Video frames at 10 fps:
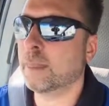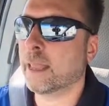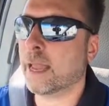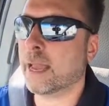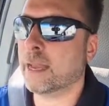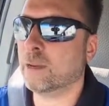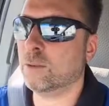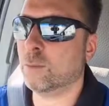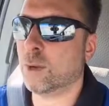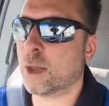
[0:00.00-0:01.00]

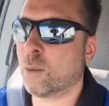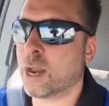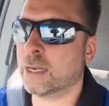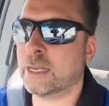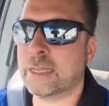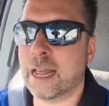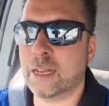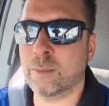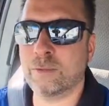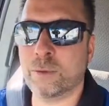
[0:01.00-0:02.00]
And what I wanted to
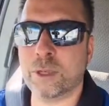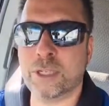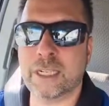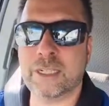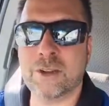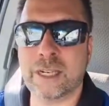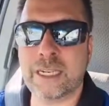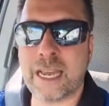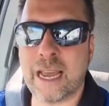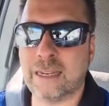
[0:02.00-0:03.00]
tell him, unfortunately he's only
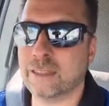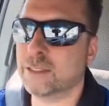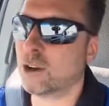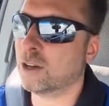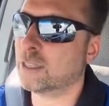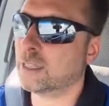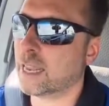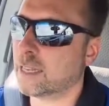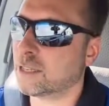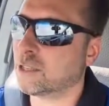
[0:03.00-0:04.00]
10, it's hard to
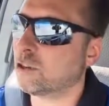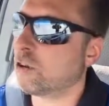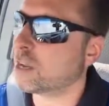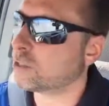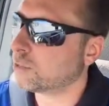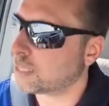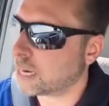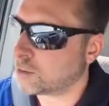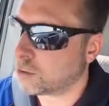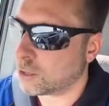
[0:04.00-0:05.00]
get this across to a
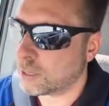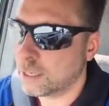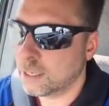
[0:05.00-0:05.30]
10-year-old,